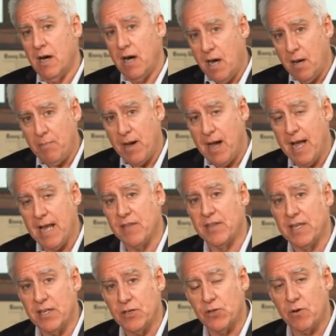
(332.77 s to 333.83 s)
up high on
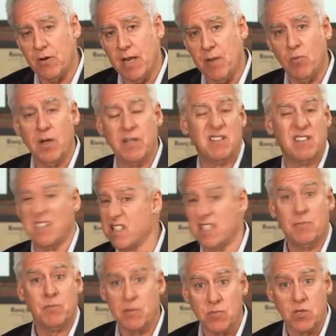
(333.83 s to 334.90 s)
the internal hemorrhoids, the
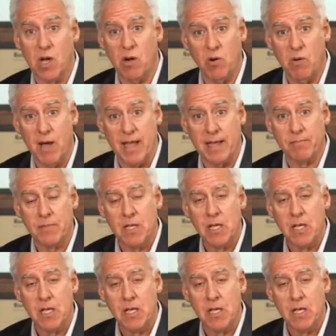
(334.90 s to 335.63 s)
symptoms go away.